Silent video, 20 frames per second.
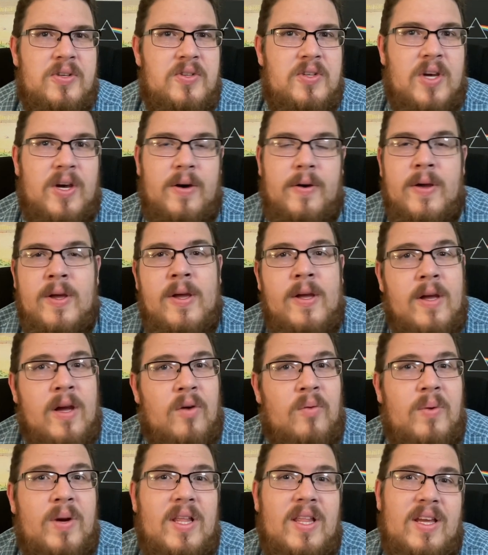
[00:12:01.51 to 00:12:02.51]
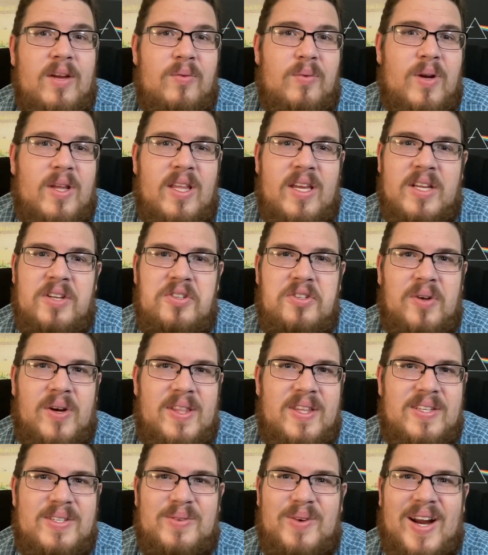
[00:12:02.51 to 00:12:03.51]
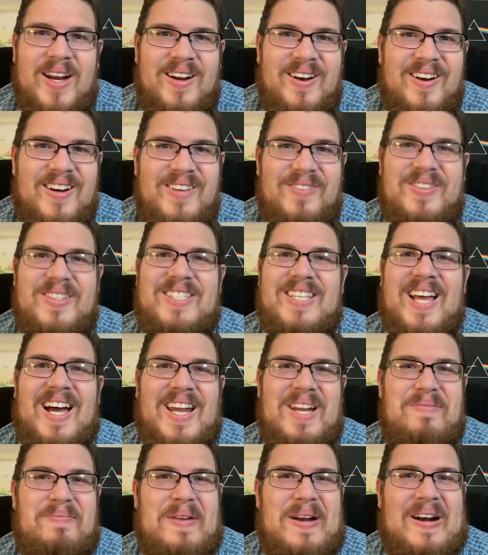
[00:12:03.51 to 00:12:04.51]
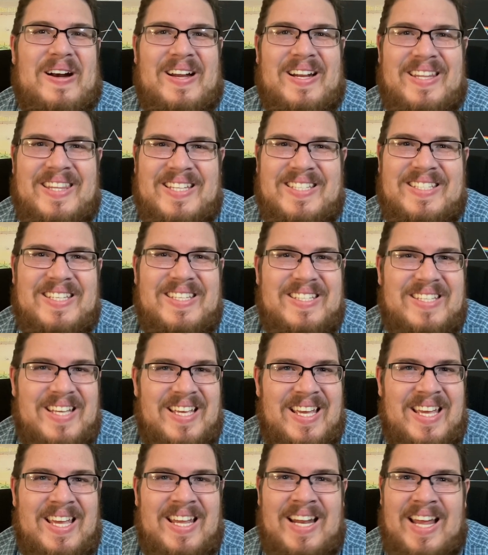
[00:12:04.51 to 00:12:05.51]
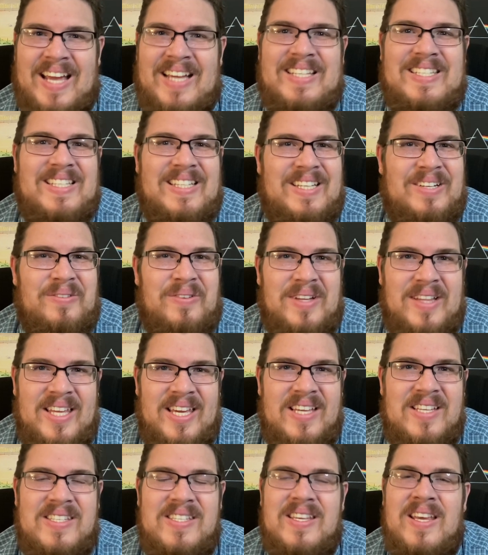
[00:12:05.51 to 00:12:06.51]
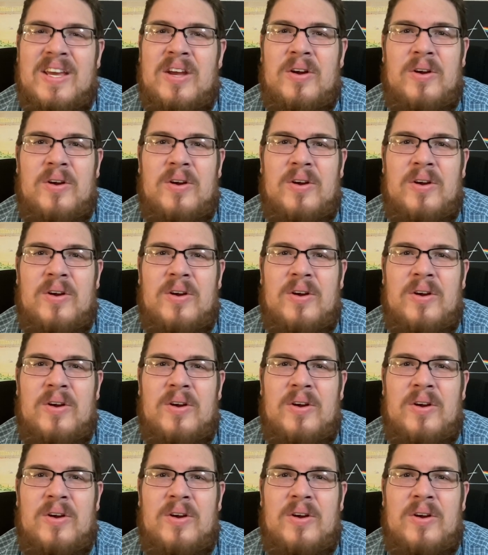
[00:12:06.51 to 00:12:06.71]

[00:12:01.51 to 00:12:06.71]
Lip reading: So really, really enjoy this record. If it's not apparent, this is an excellent release.